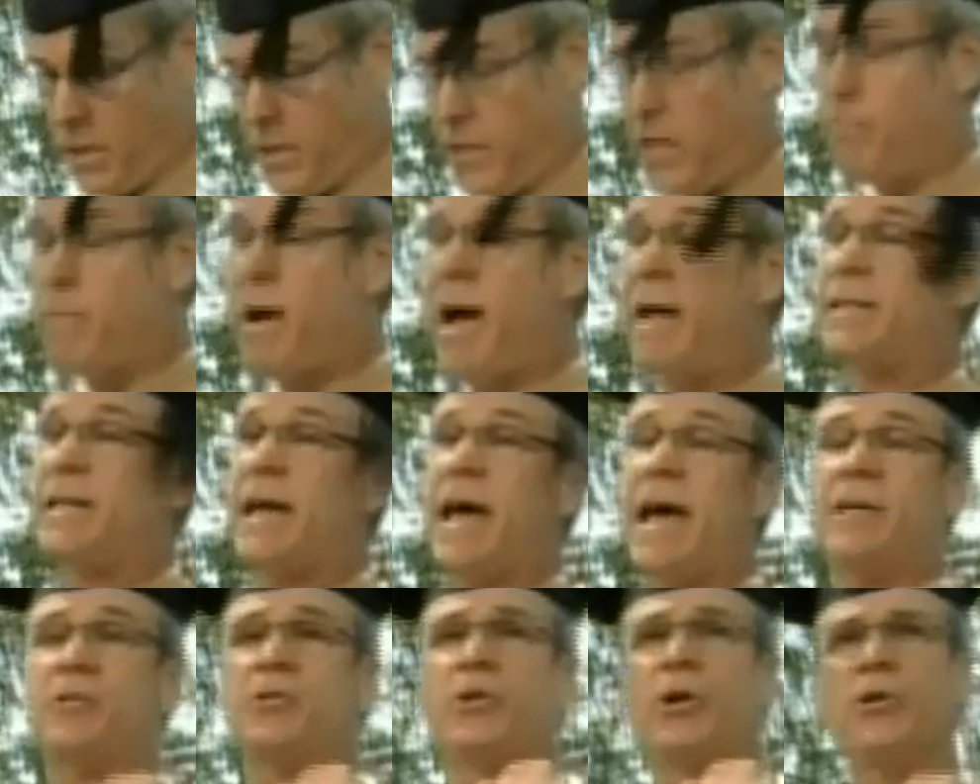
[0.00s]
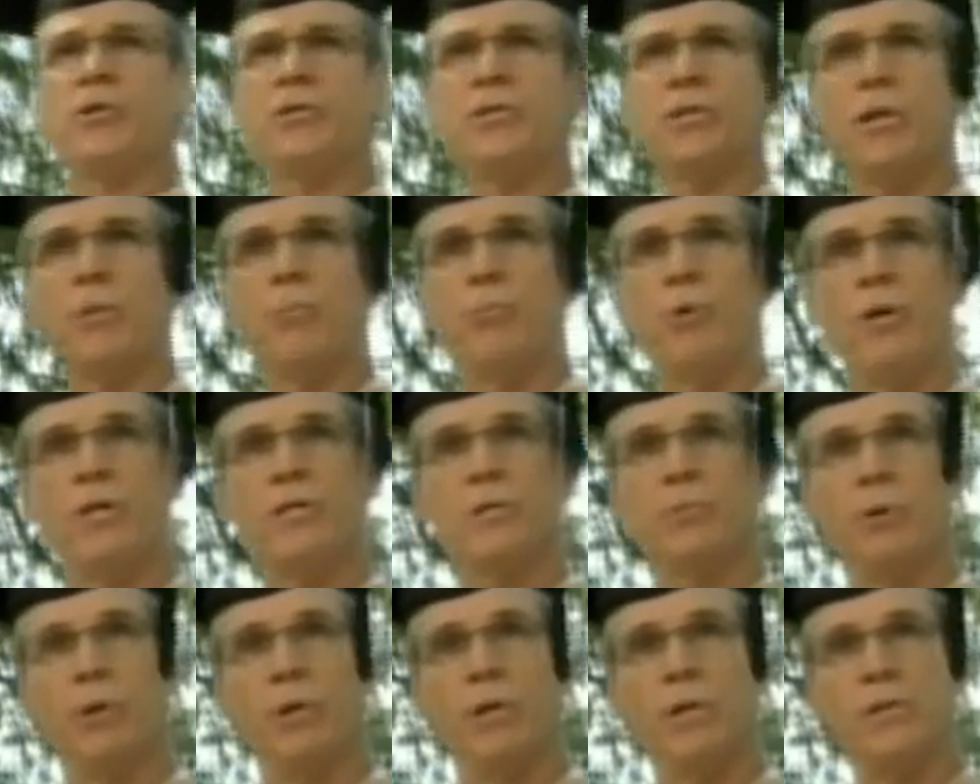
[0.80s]
Then my dad turns to the
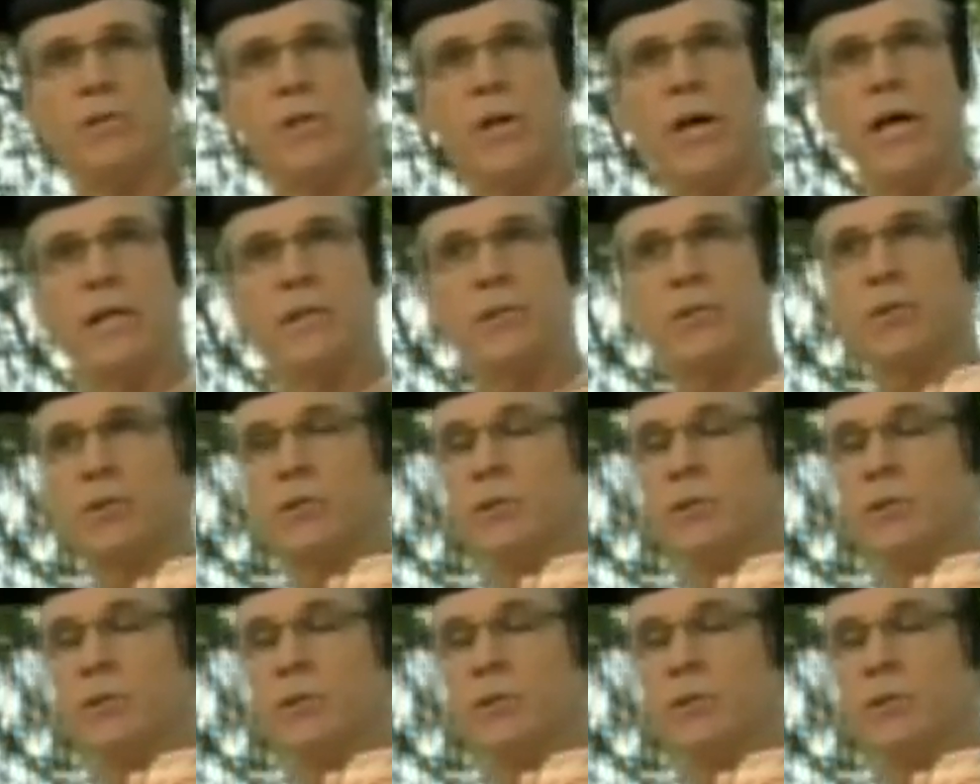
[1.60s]
principal and says,